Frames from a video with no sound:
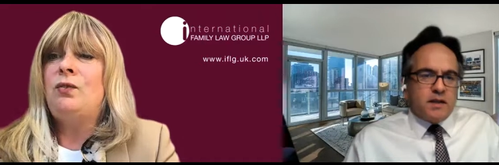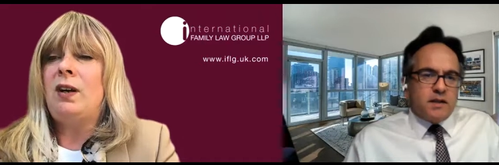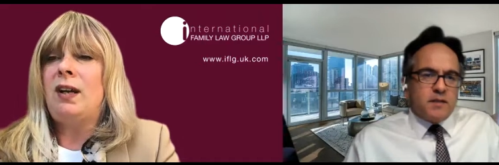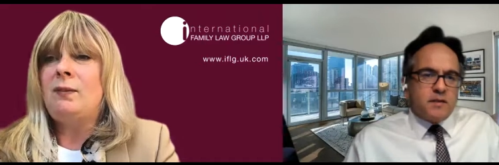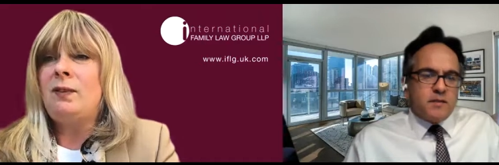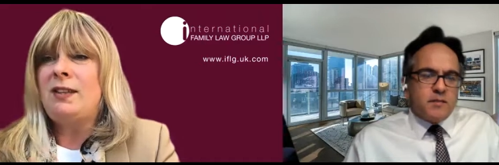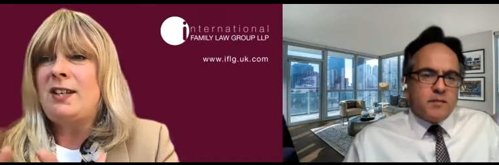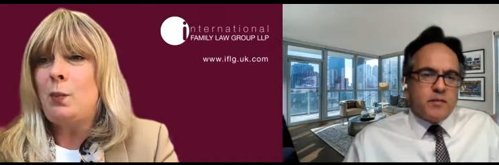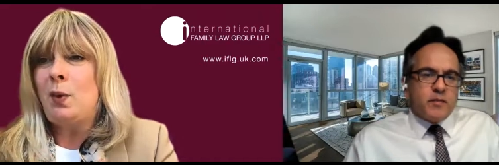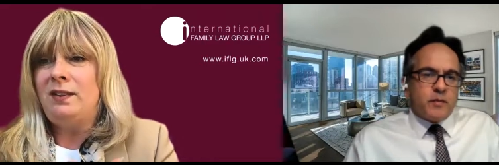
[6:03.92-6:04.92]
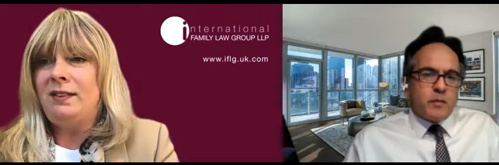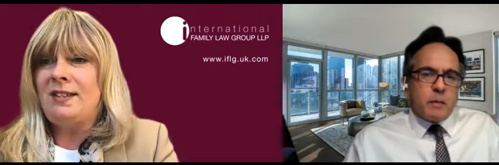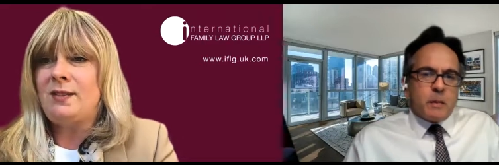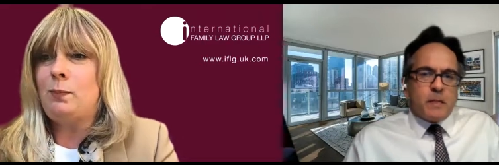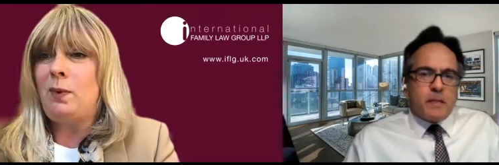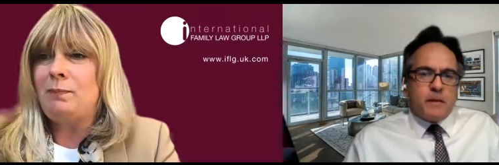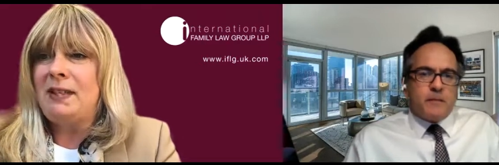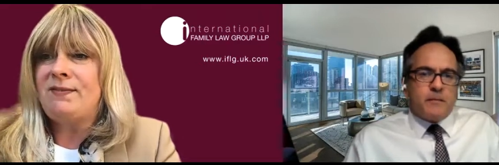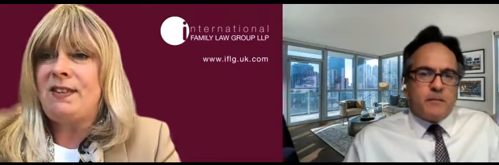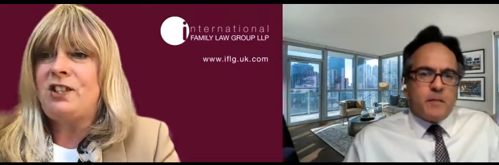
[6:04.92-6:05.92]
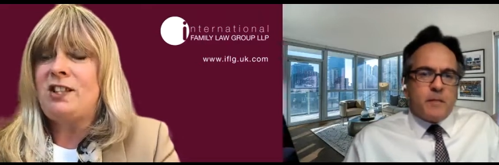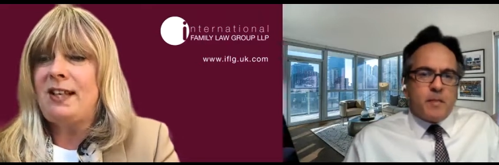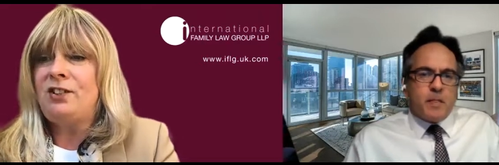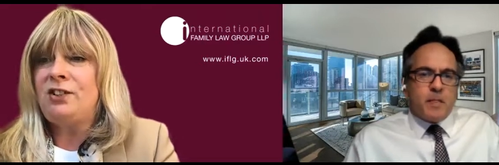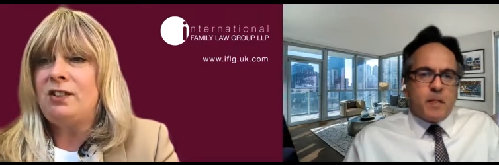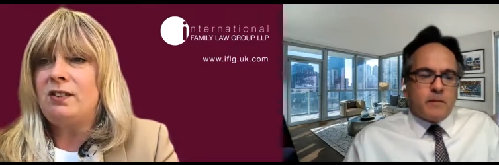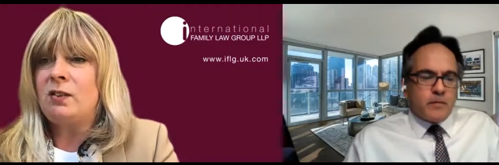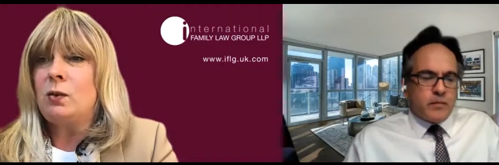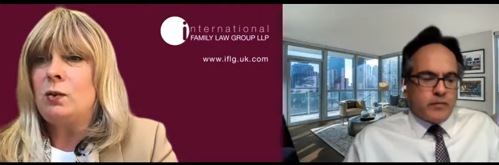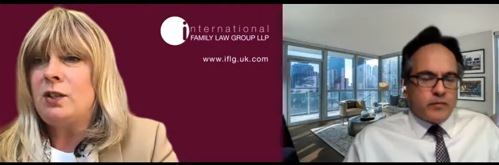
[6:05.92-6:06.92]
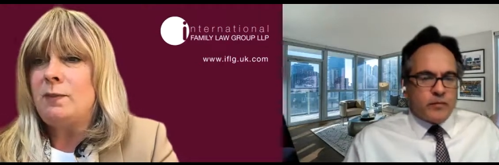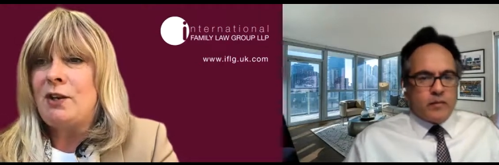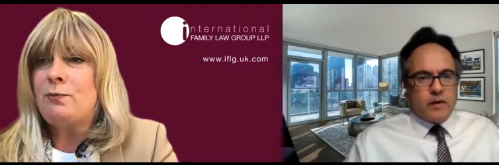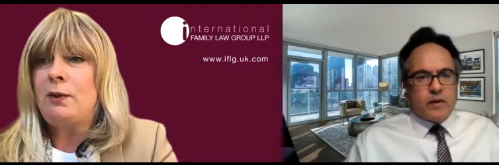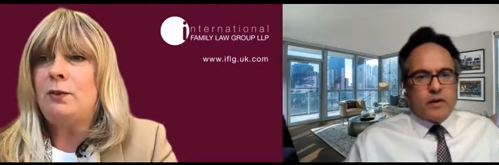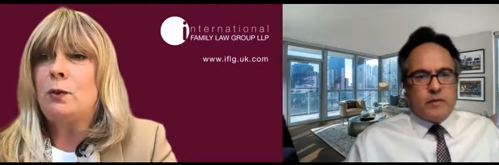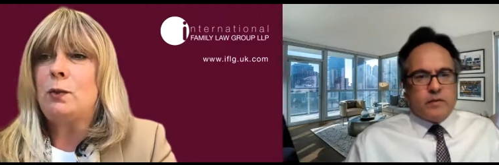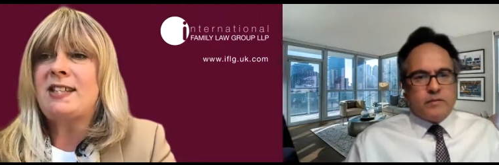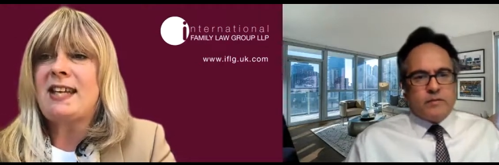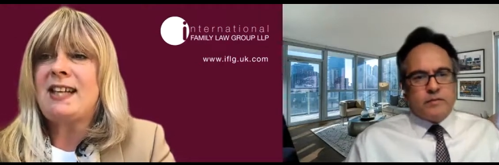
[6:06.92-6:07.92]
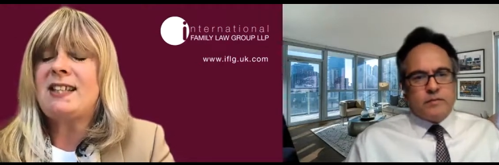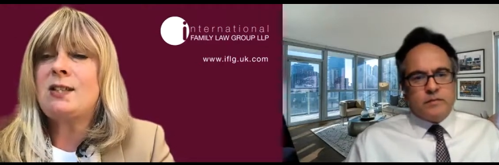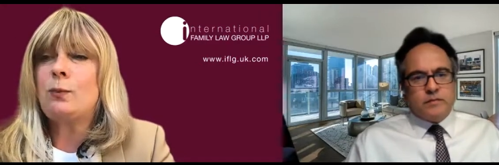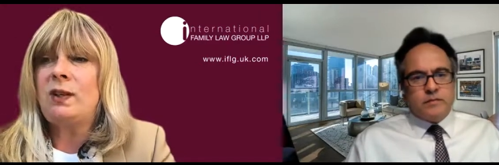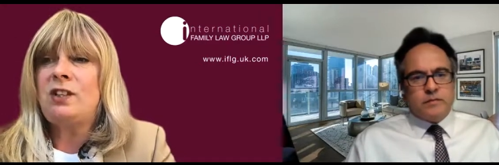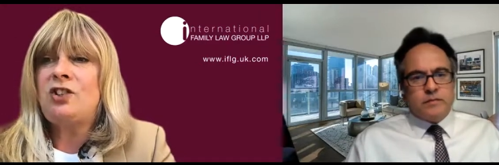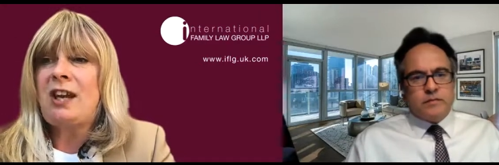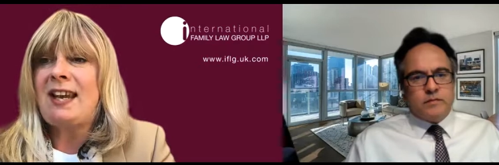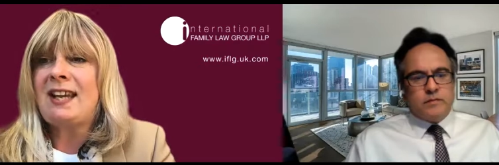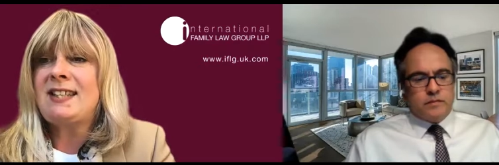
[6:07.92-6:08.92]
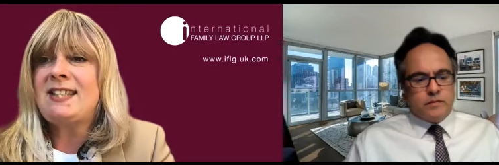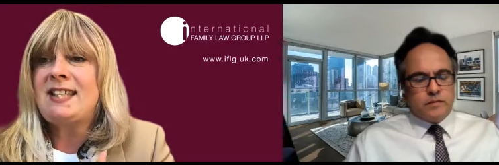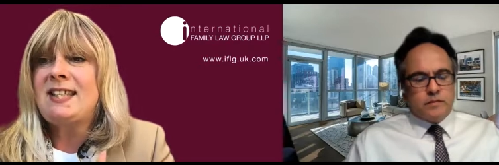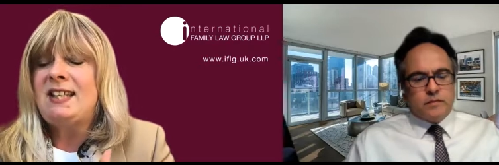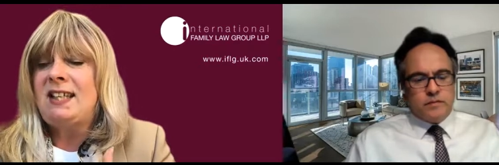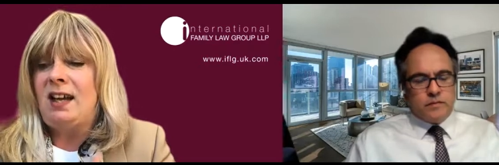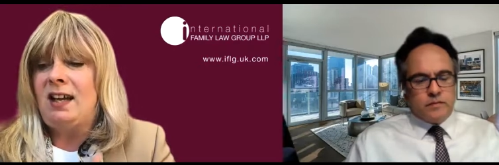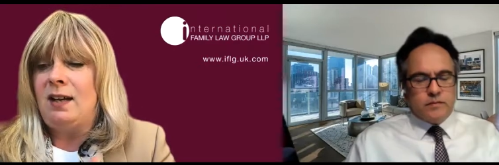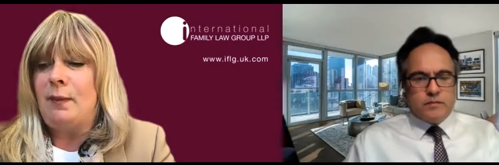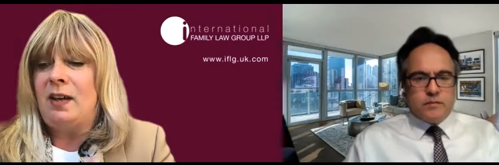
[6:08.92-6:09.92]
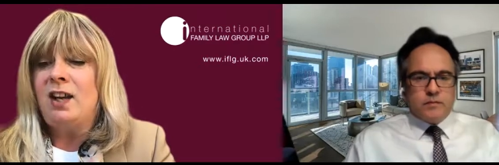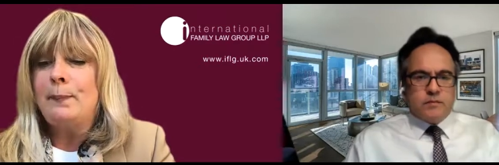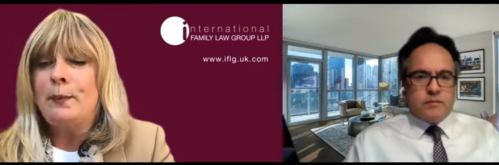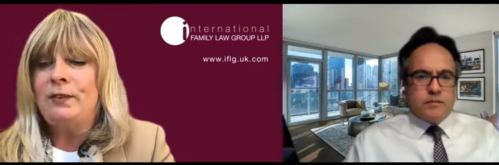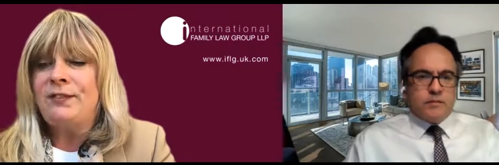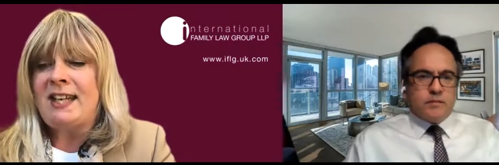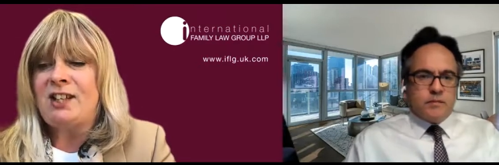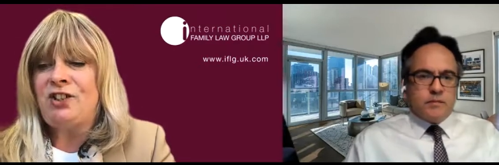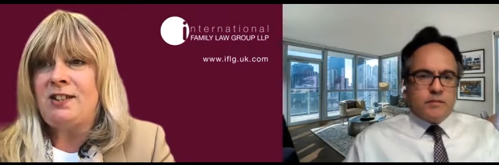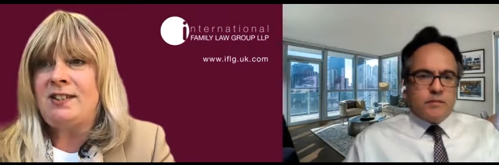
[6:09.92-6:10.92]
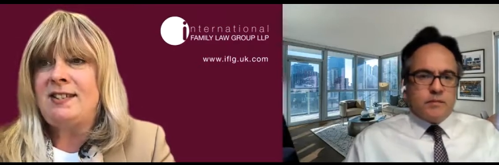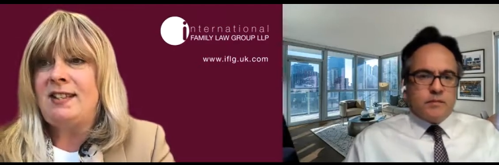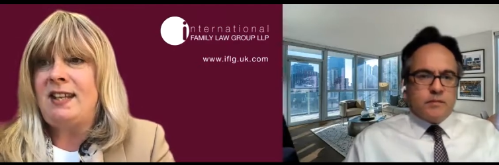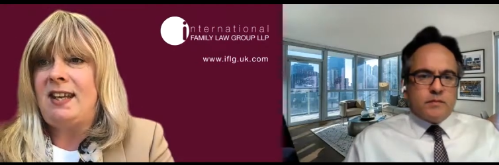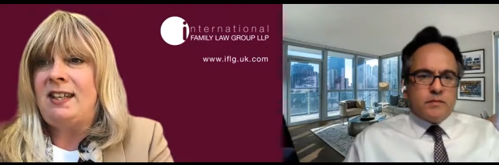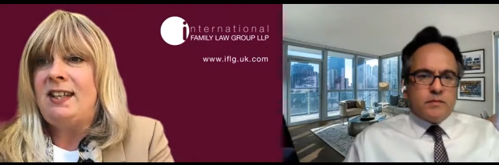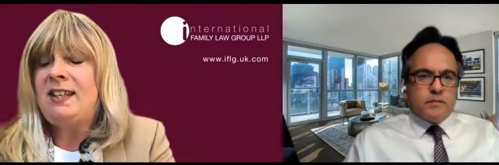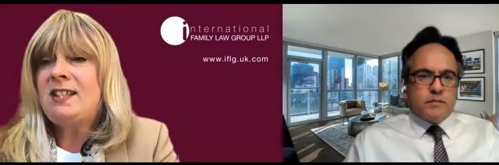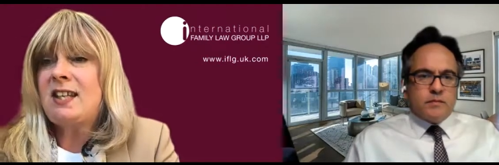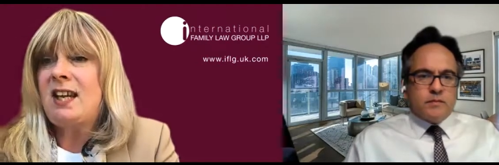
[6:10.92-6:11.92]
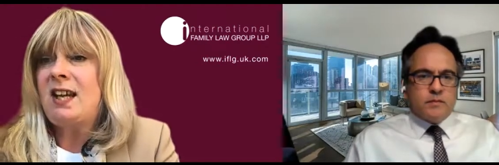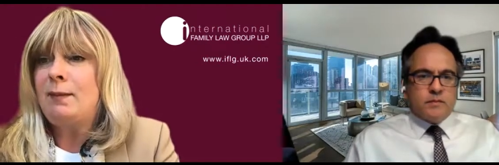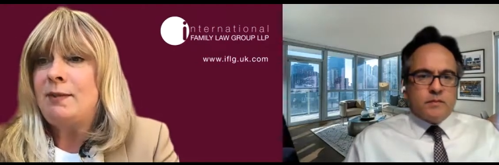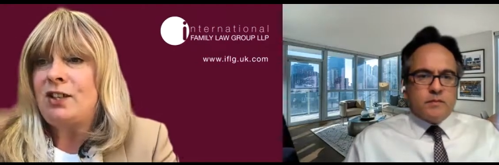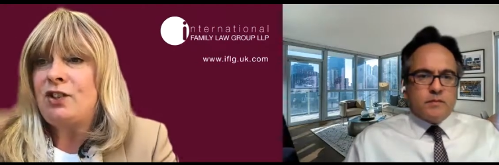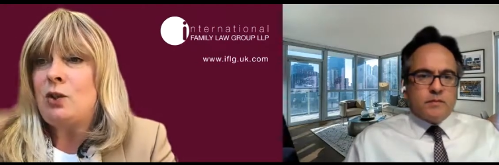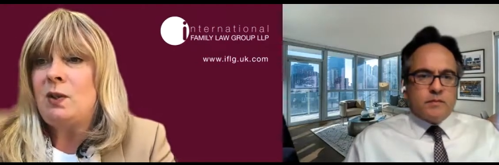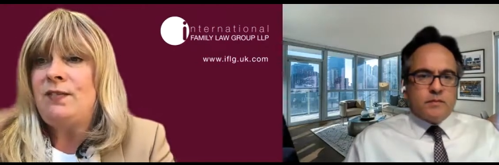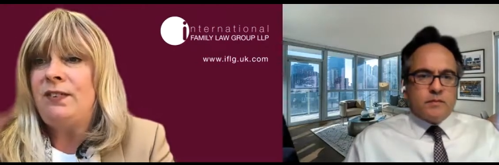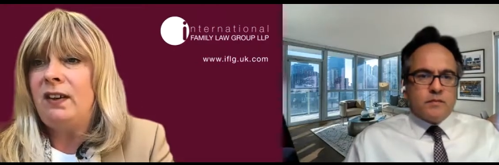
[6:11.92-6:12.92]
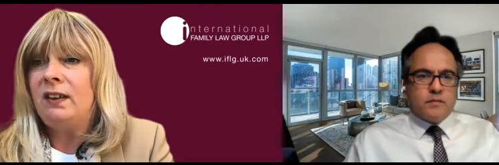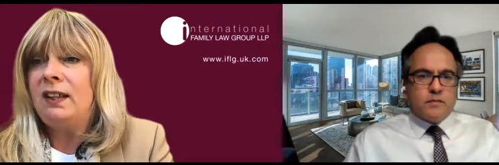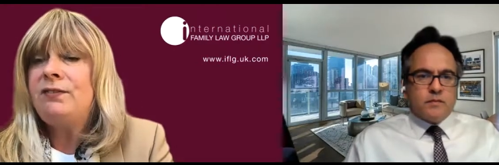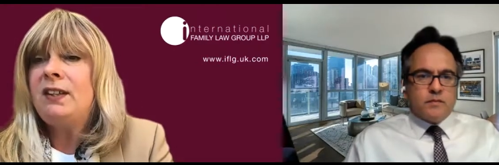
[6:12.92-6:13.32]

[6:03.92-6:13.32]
Speaker 1: right. Is? Well, there's one there's one piece of legislation called the Matrimonial Causes Act, which has um, a number of sections in it, um, section 25